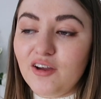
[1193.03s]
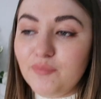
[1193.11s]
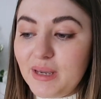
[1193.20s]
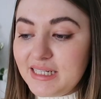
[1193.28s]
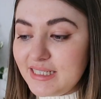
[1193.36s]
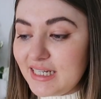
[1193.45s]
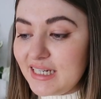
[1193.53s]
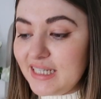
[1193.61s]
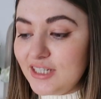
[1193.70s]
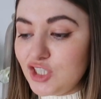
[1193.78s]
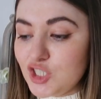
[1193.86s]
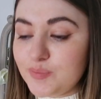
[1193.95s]
I've
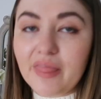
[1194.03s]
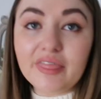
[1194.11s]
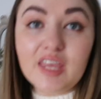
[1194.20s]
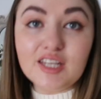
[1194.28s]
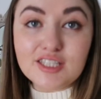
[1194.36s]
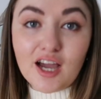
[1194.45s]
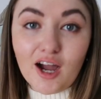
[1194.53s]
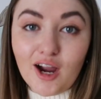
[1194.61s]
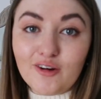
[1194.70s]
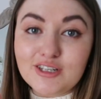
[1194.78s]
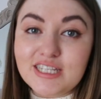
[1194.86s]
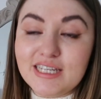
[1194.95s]
basically just spent the
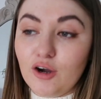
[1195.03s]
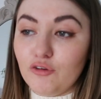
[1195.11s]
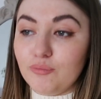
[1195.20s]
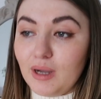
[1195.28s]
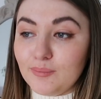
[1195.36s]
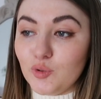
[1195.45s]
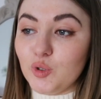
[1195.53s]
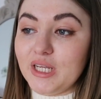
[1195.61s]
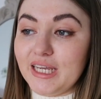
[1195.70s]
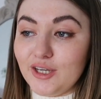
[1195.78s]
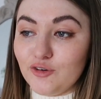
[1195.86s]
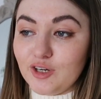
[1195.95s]
entirety of my
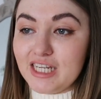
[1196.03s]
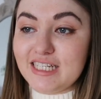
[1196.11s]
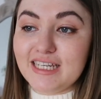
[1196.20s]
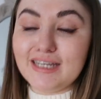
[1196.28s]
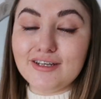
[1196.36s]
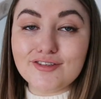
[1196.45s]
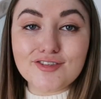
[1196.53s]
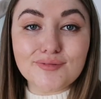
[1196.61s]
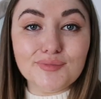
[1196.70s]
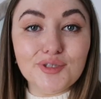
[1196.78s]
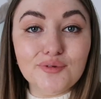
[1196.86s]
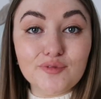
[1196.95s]
morning creating
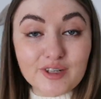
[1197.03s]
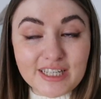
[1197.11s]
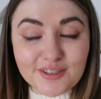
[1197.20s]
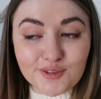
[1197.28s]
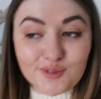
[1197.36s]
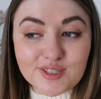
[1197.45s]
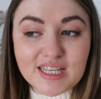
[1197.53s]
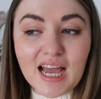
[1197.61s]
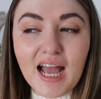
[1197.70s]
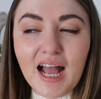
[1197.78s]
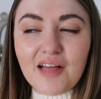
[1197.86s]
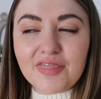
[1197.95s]
some new reels
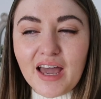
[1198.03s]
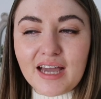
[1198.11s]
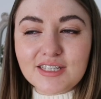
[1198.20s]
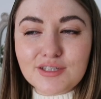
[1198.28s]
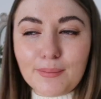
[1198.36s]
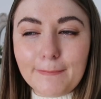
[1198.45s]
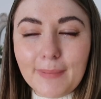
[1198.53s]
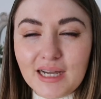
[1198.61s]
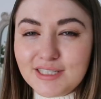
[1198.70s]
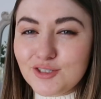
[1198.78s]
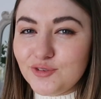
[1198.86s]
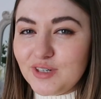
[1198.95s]
that
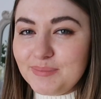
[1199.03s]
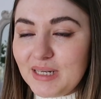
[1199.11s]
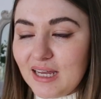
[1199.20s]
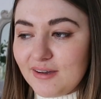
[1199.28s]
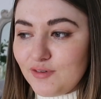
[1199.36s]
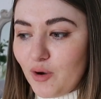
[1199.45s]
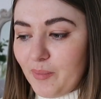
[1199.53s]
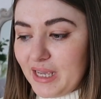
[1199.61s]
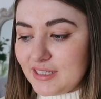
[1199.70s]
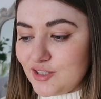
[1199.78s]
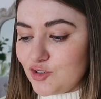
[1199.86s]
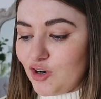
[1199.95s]
might already be live on my
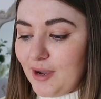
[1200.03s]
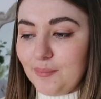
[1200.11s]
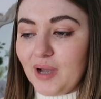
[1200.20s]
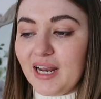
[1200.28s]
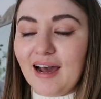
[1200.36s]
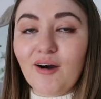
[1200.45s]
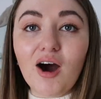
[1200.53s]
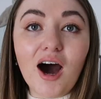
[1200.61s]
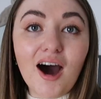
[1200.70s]
Instagram by now.